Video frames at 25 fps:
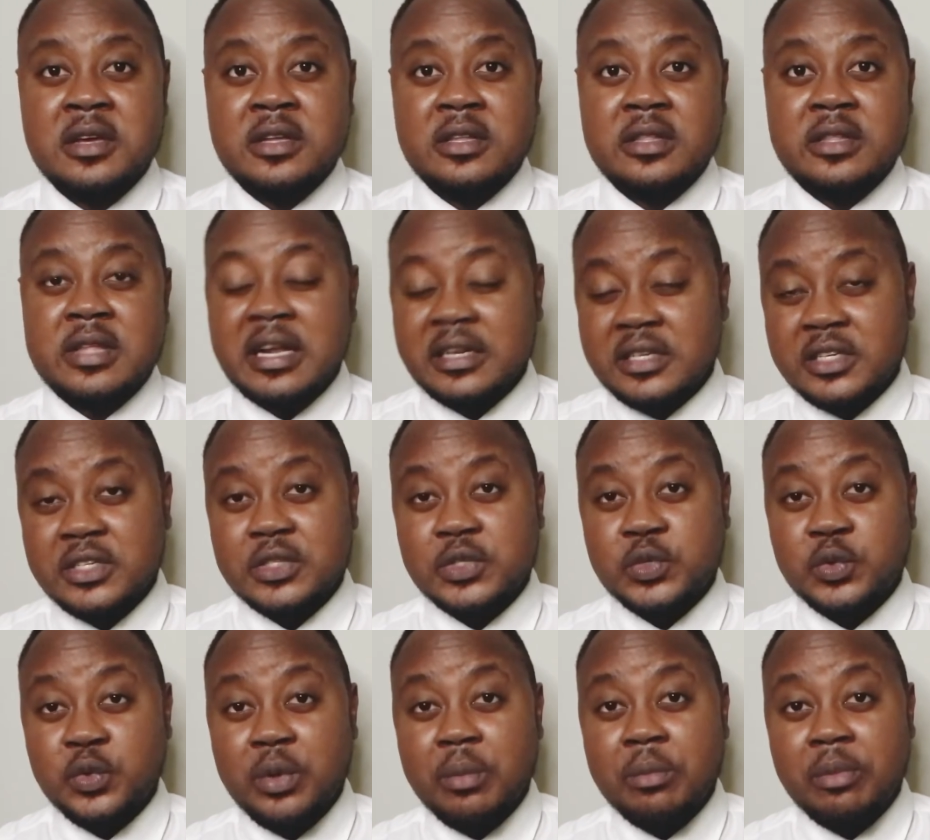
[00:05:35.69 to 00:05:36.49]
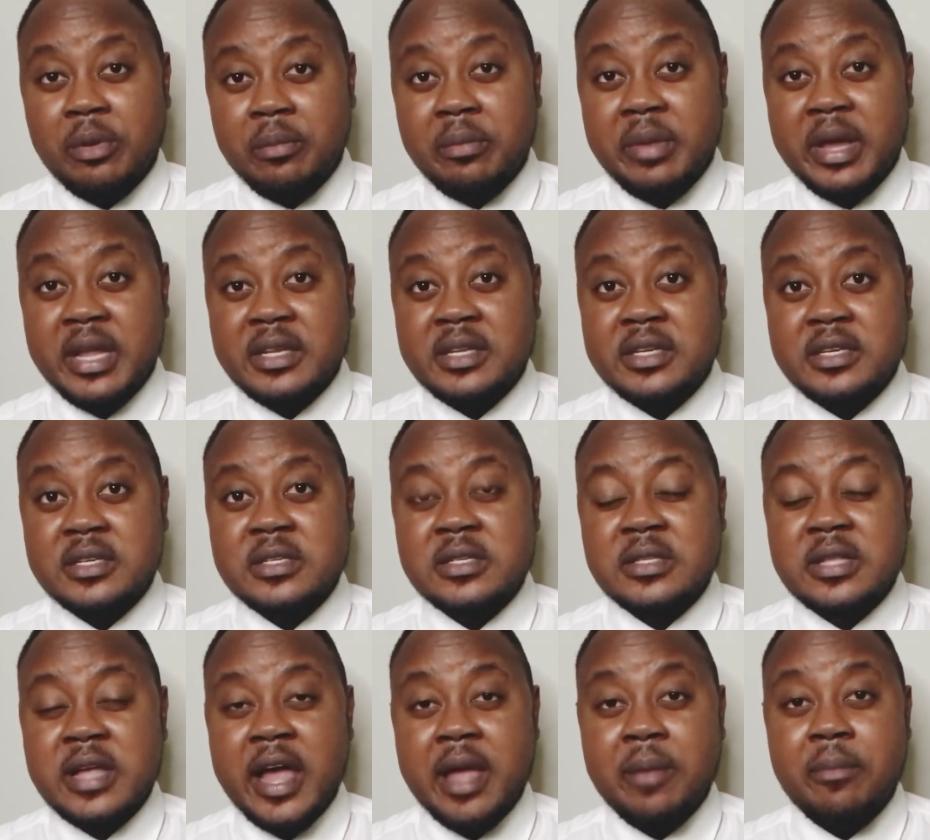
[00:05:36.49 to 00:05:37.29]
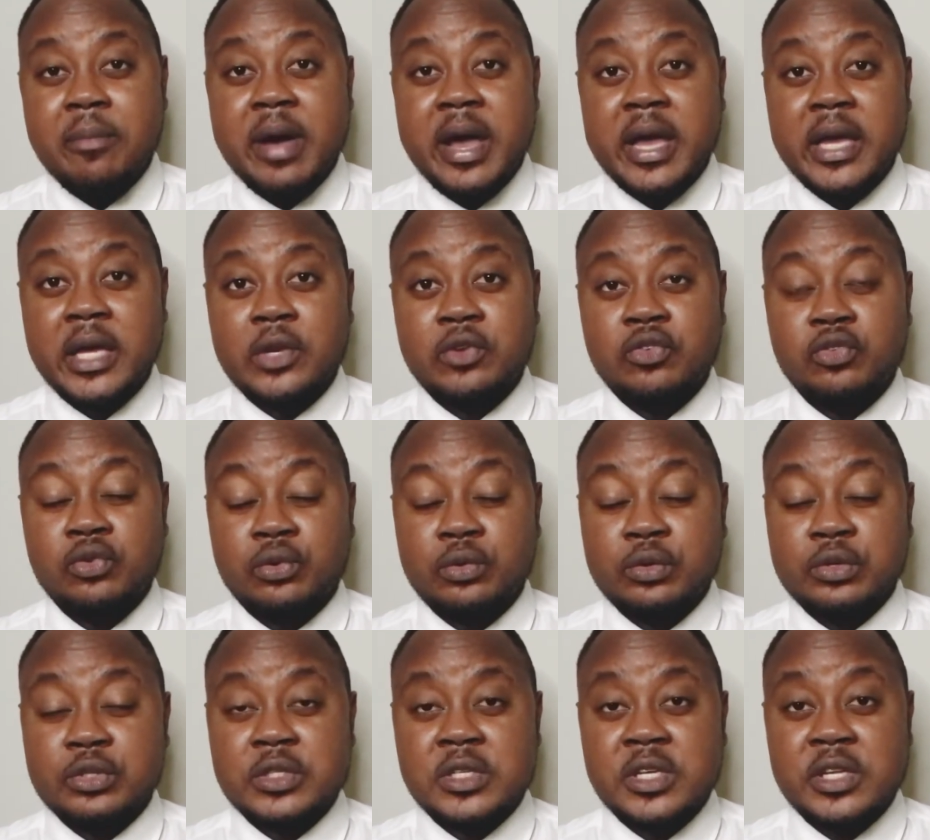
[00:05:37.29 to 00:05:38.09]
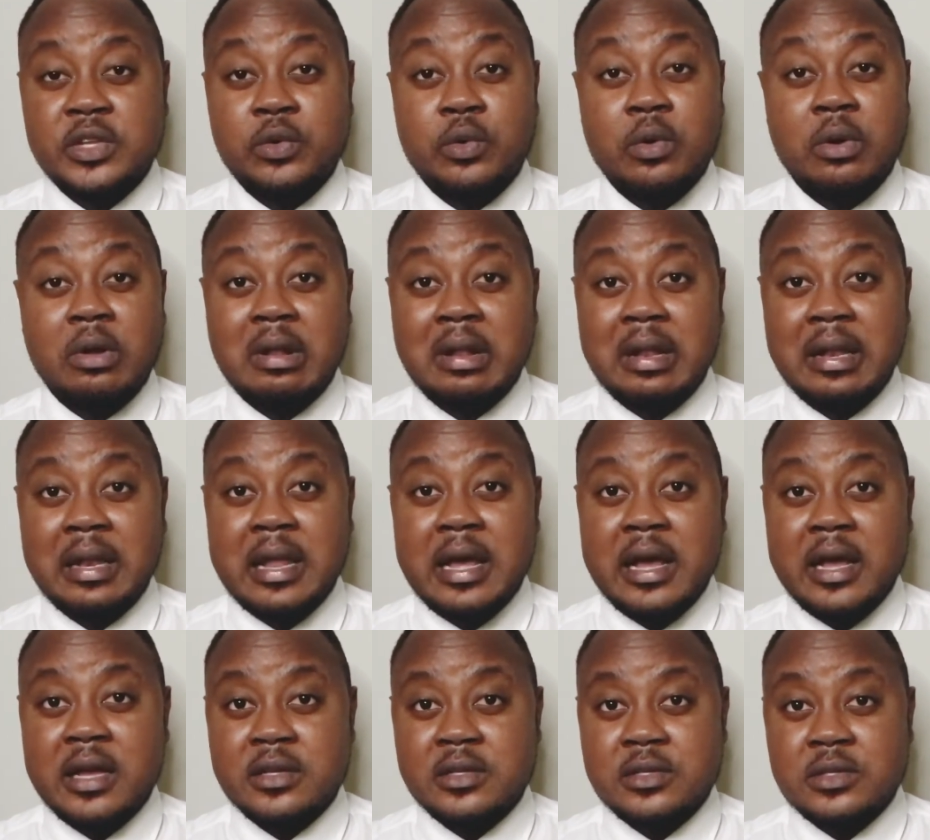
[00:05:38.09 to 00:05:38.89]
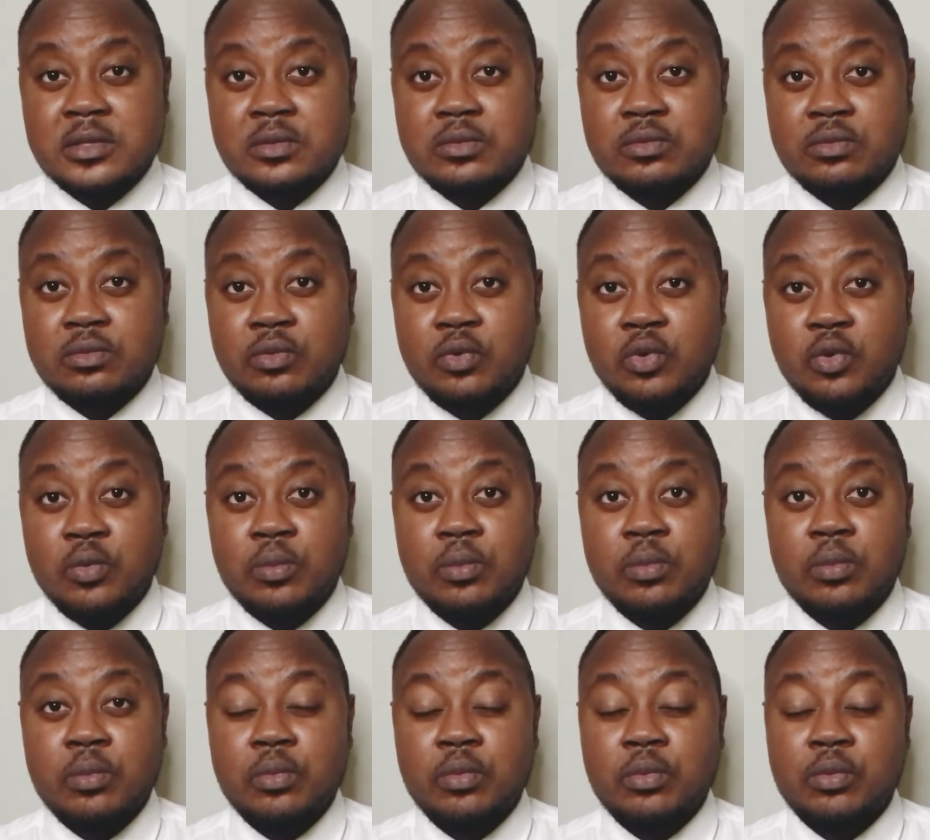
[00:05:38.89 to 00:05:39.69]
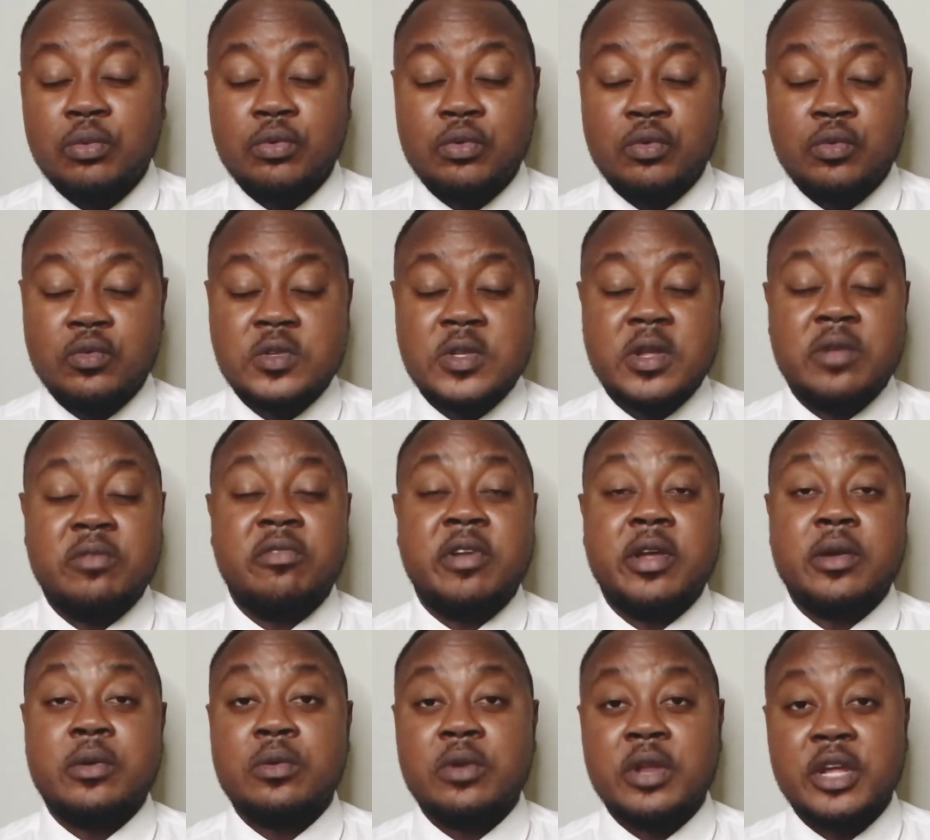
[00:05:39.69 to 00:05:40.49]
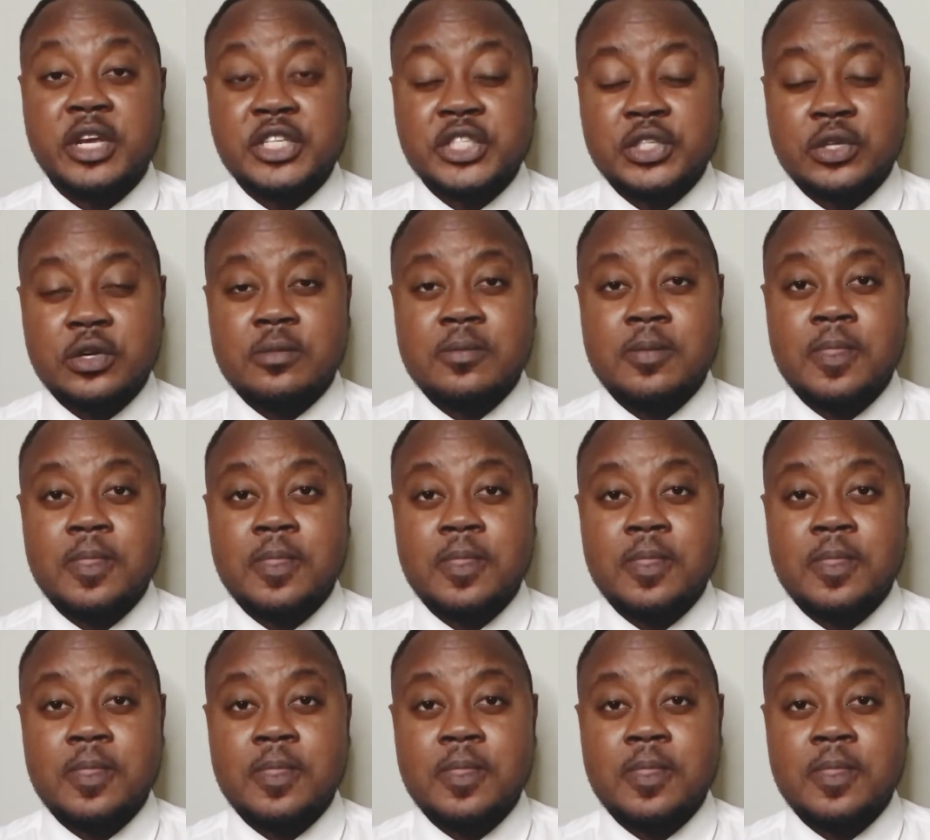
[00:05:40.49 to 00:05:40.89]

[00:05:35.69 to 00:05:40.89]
That is, you implement this style by introducing your classroom rules and regulation.